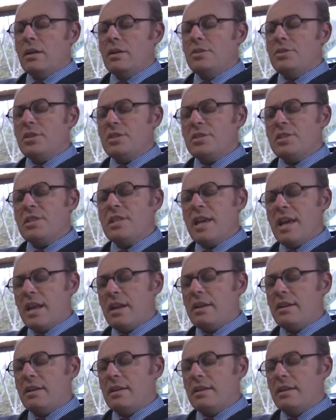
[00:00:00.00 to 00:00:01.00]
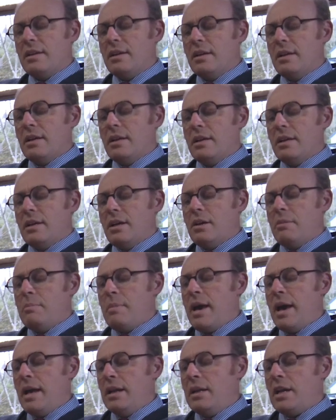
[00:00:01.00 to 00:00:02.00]
Just then, a
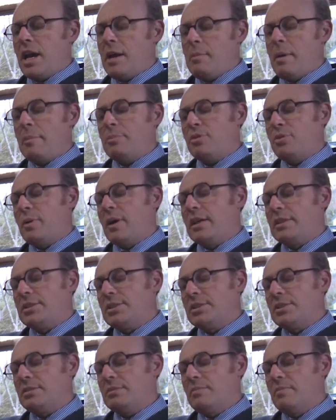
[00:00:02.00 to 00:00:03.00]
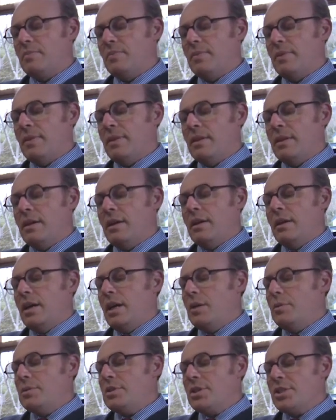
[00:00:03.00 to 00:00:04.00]
man came up to us.
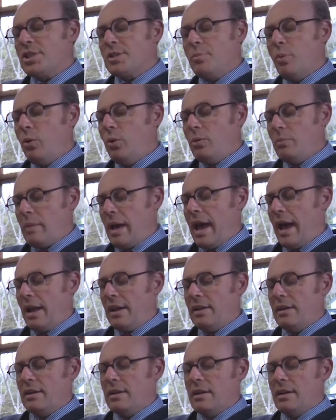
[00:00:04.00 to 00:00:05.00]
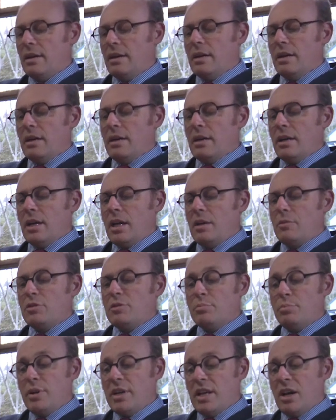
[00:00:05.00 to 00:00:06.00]
He was a small man. He was
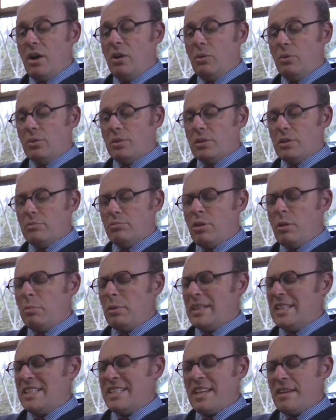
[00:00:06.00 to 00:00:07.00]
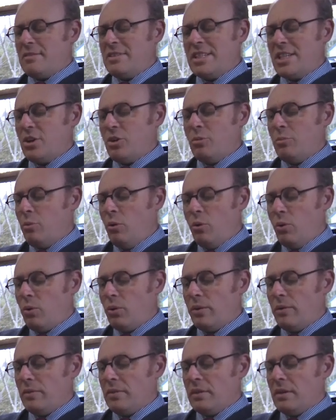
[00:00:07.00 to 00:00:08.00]
pretty old, probably 70 or
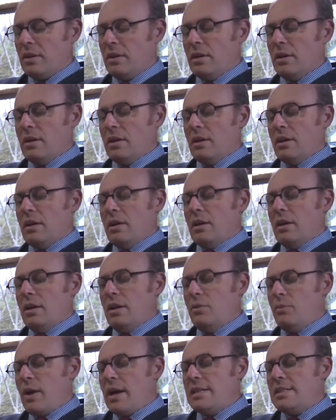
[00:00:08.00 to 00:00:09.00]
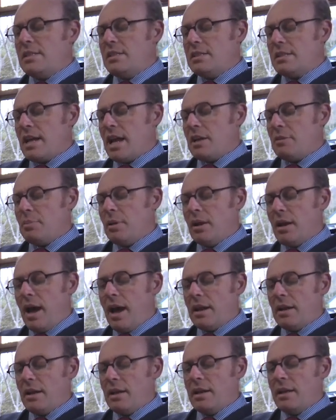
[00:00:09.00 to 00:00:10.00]
more. He raised his hat
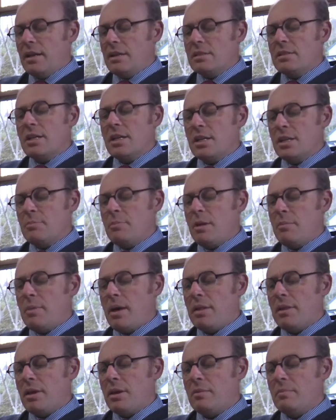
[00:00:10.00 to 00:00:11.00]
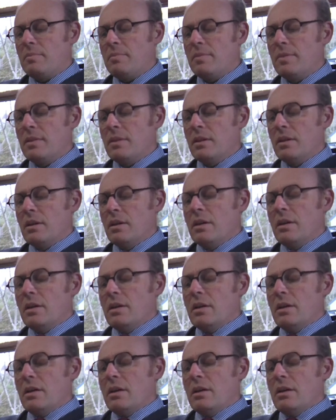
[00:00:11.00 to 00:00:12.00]
politely and said to my mother,
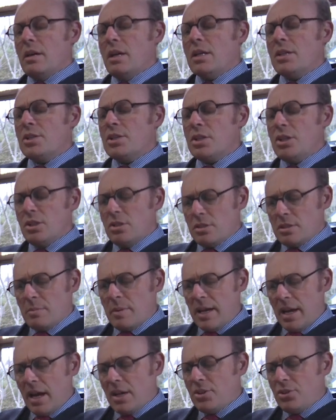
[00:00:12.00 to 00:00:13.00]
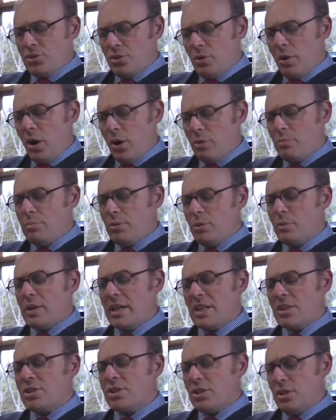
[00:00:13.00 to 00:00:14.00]
"Excuse me, I do hope you would
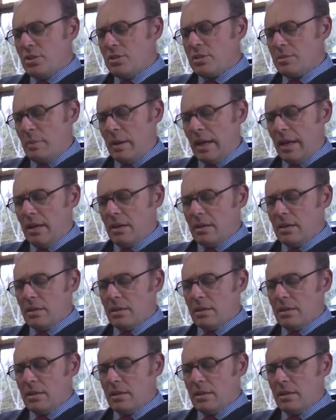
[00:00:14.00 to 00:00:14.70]
excuse me."